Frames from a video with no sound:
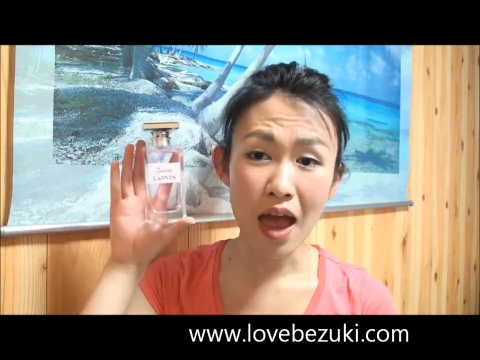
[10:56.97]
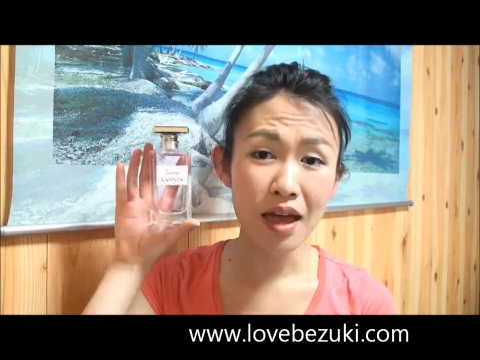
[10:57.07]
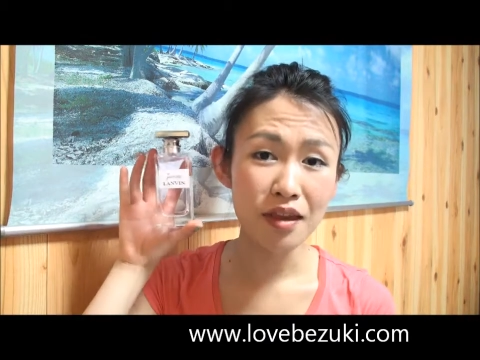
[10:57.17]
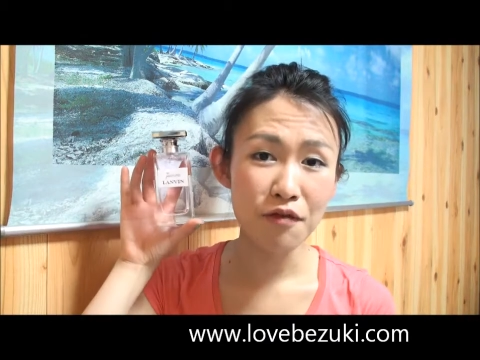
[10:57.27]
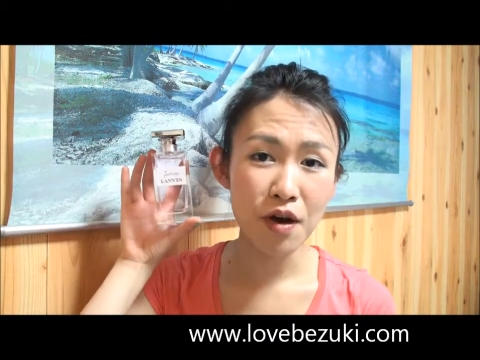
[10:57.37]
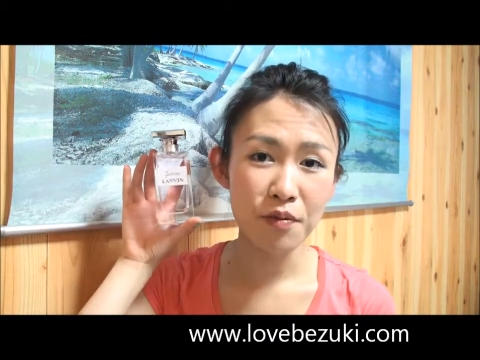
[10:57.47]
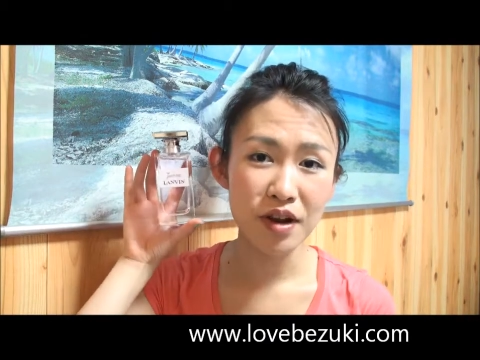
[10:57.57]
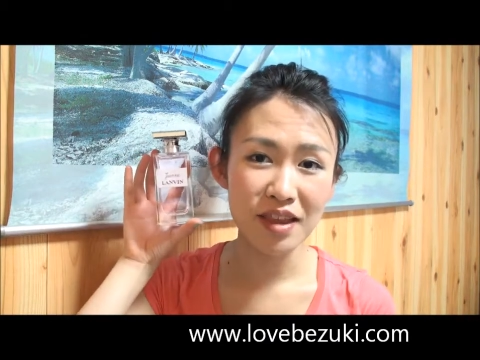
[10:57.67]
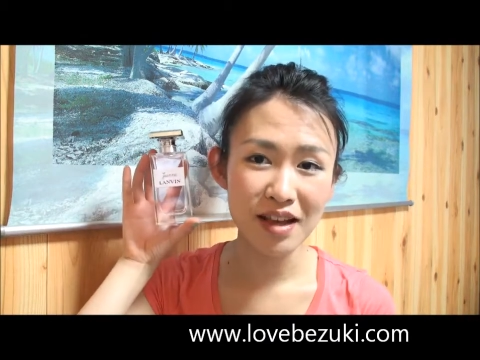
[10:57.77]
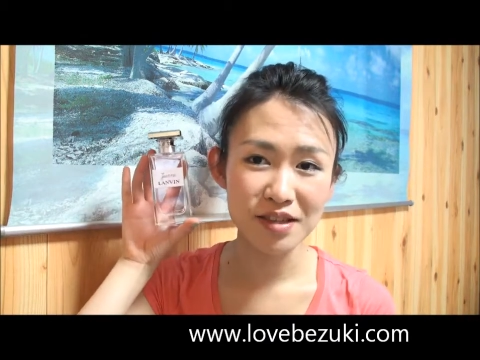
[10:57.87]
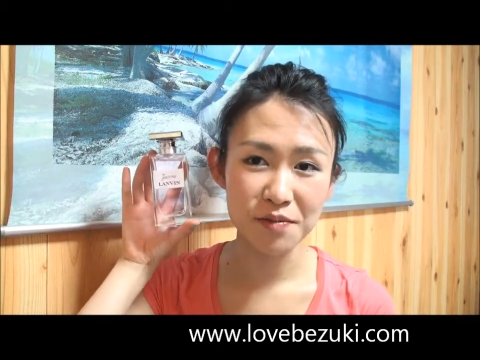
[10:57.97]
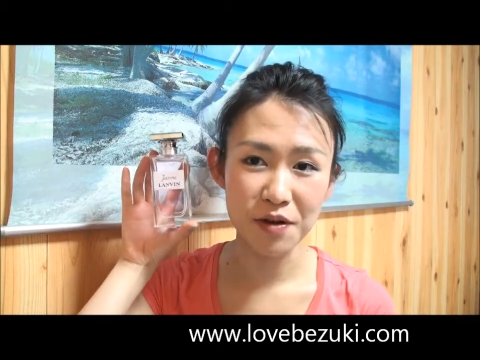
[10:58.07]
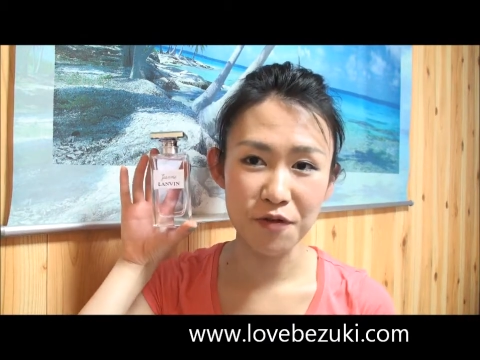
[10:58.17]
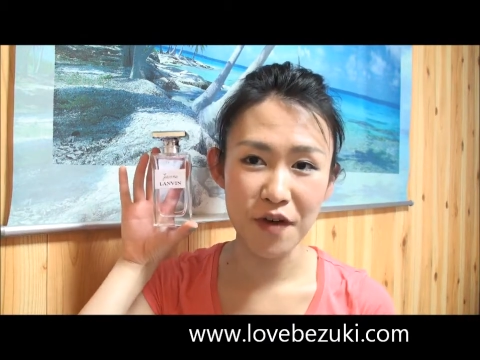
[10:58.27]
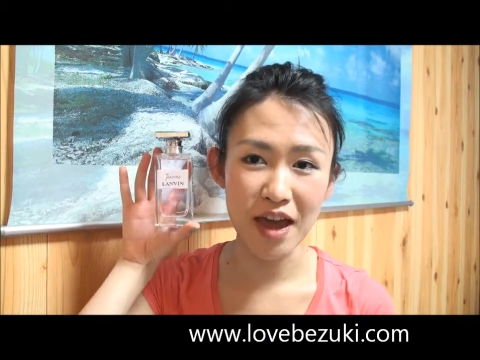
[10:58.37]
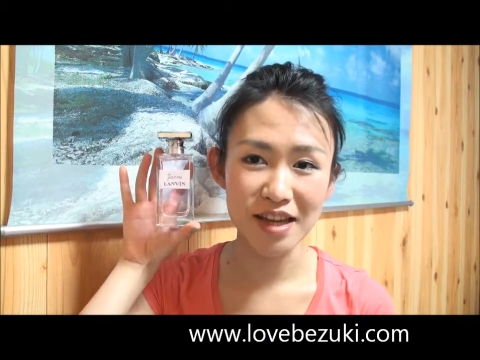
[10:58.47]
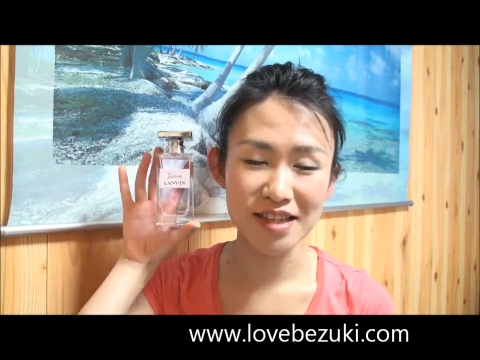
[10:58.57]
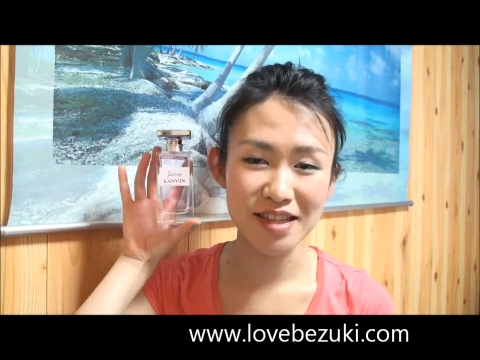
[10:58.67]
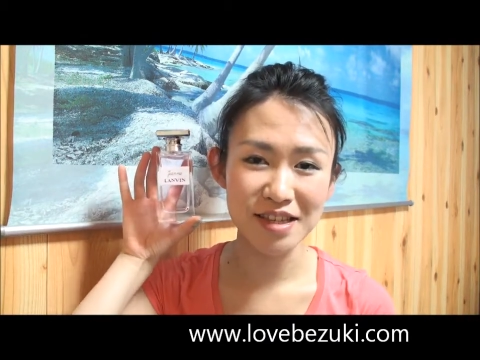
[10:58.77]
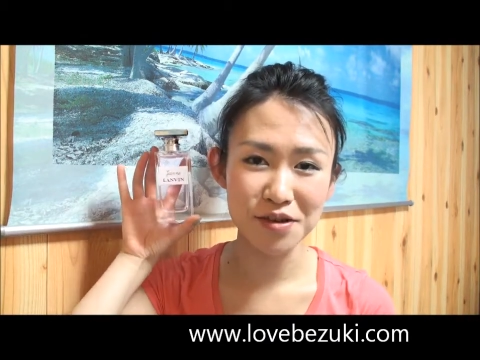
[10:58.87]
And if I put it next to my face,
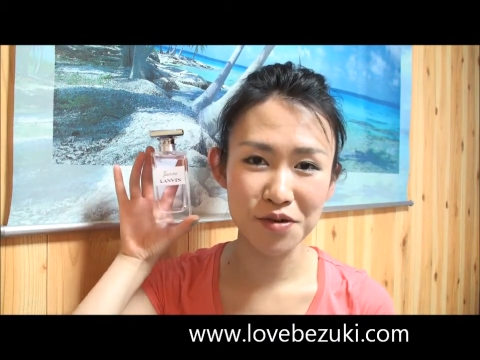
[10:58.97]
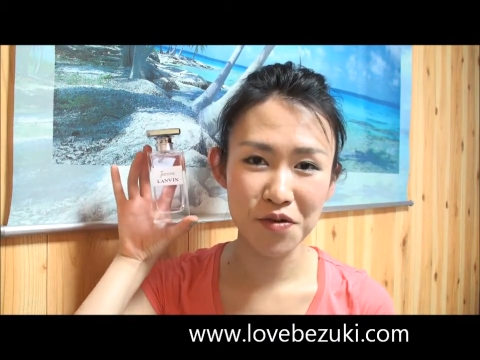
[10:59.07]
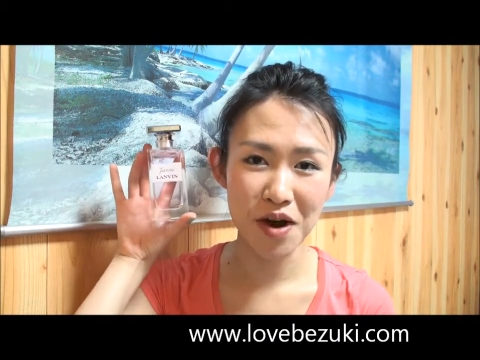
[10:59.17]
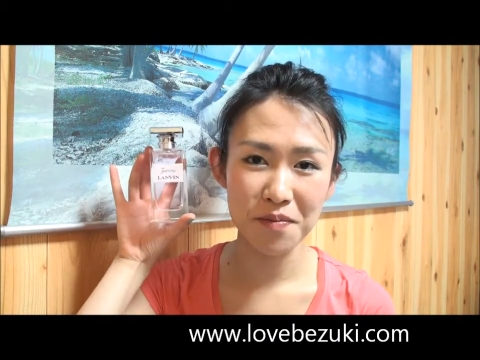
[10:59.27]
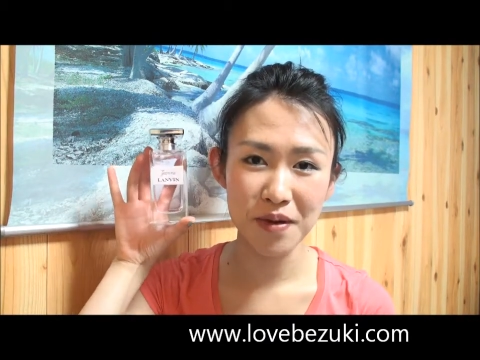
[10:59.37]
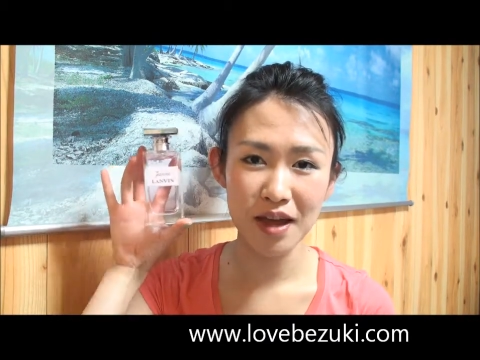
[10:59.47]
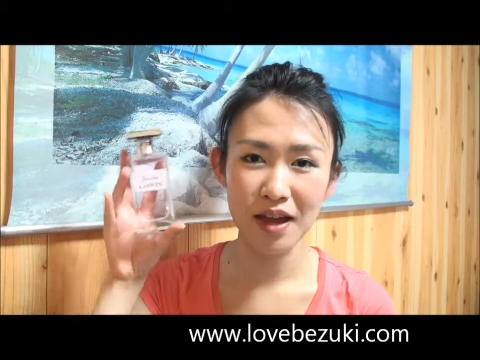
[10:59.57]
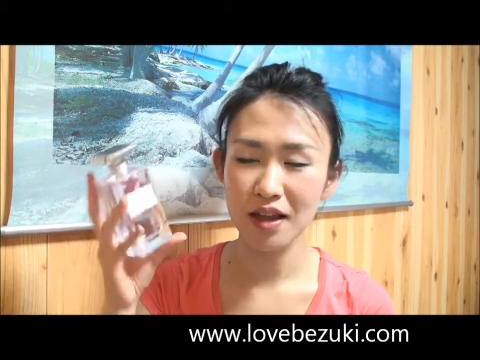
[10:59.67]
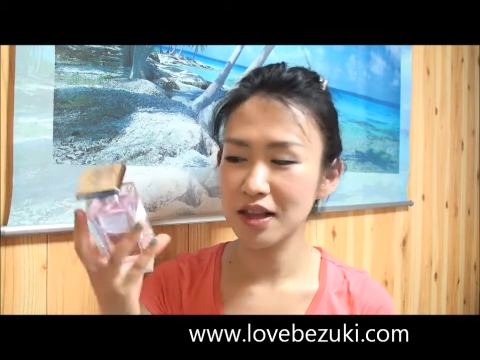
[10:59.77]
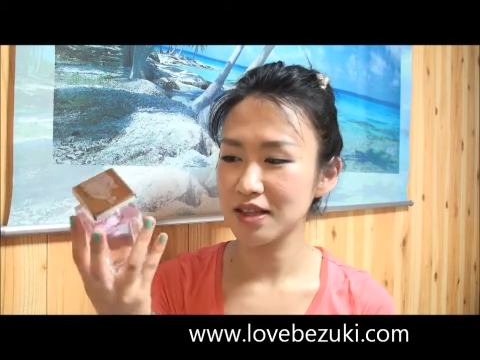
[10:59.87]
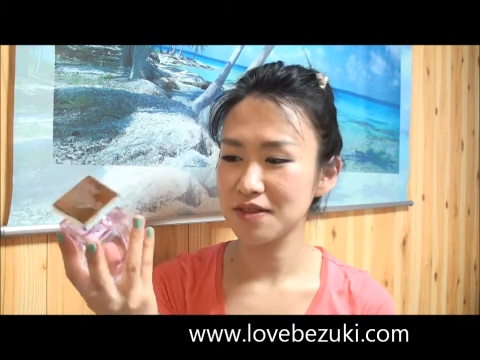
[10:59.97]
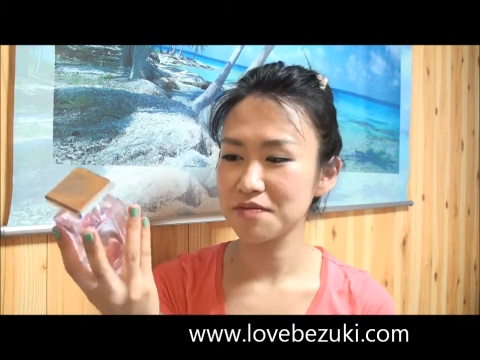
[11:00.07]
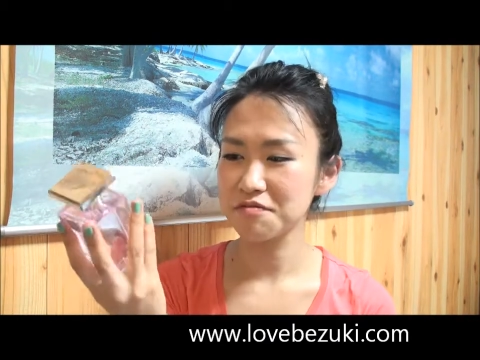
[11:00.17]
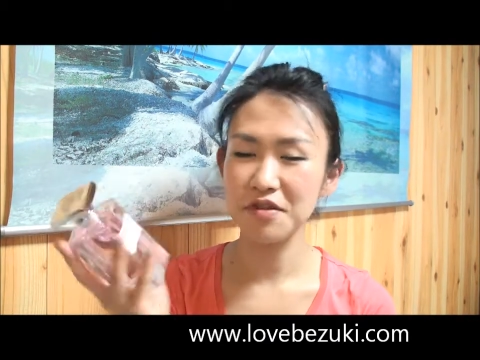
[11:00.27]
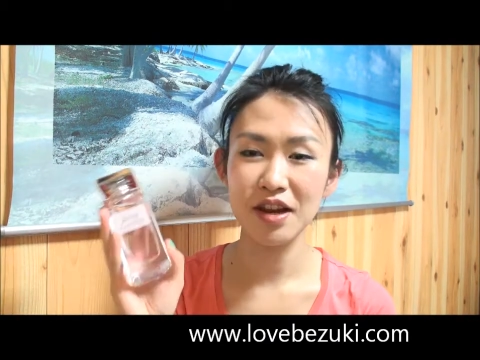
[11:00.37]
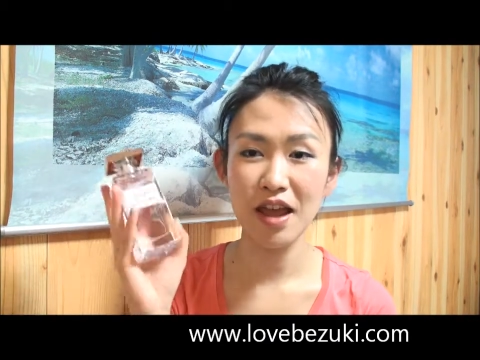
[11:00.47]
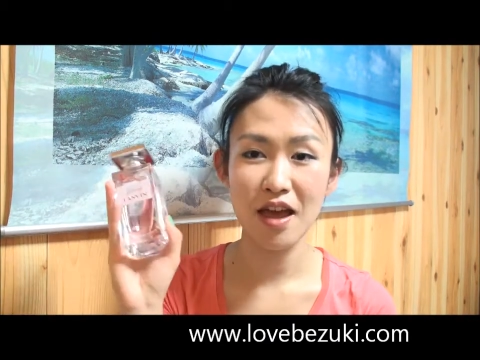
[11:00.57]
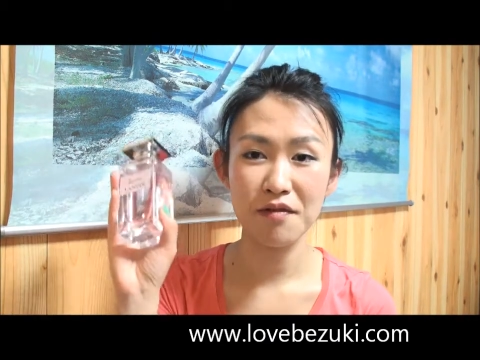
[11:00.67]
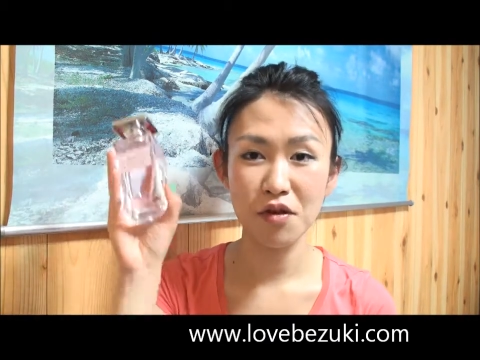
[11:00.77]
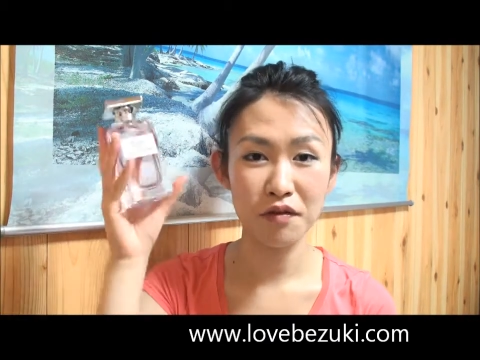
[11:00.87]
it's still quite big and it's really
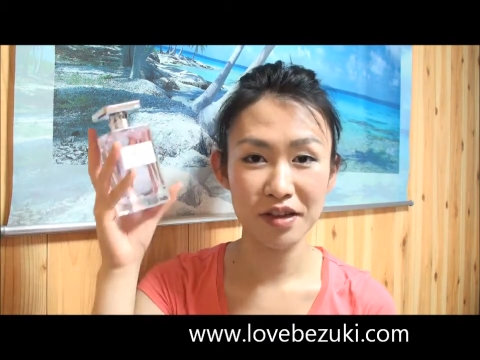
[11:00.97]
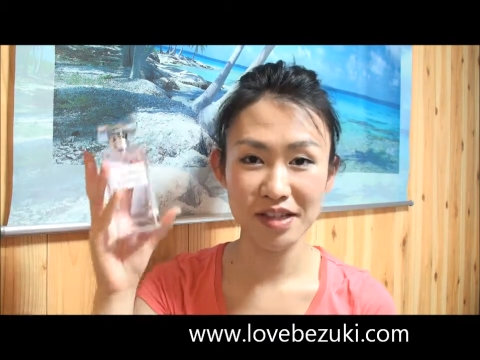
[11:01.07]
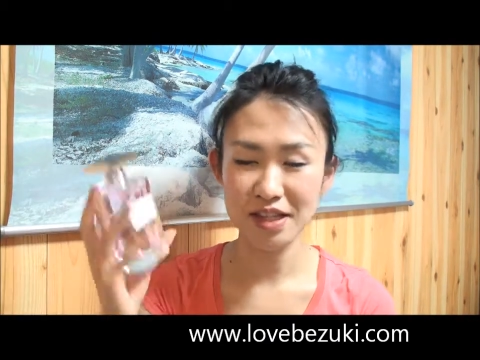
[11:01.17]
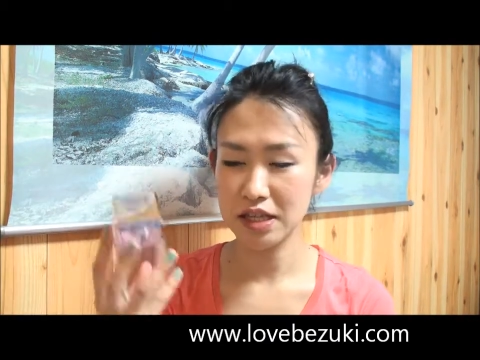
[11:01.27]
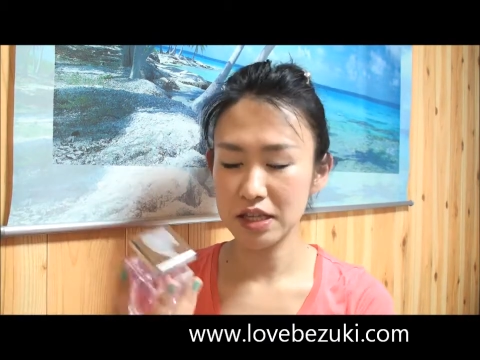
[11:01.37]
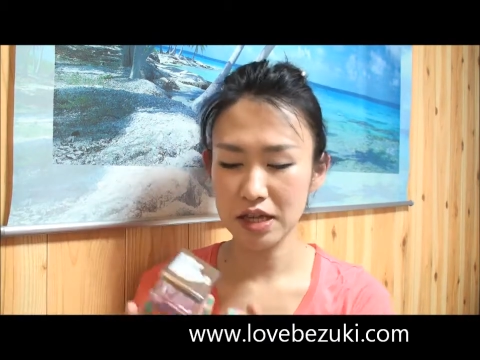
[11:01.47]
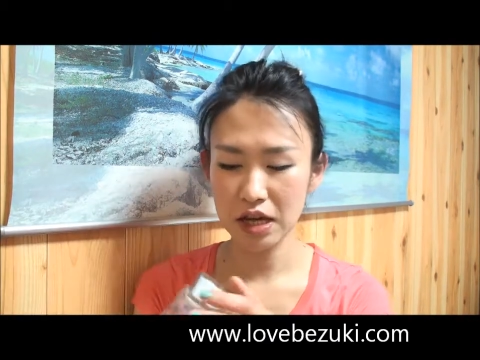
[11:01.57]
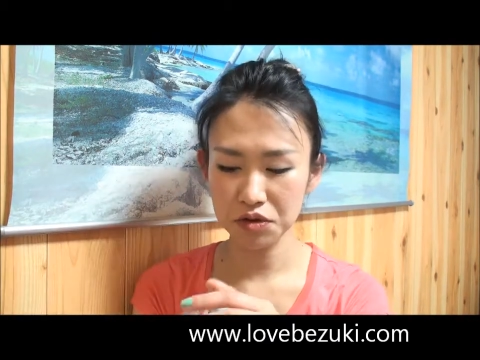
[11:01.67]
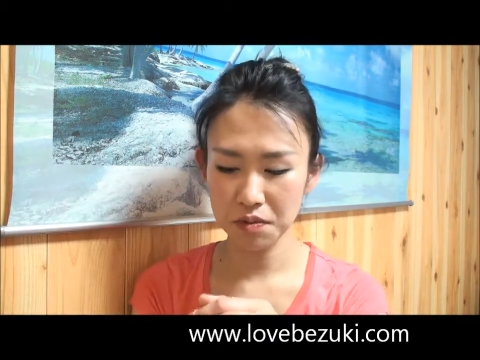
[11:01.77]
heavy. Obviously this is 100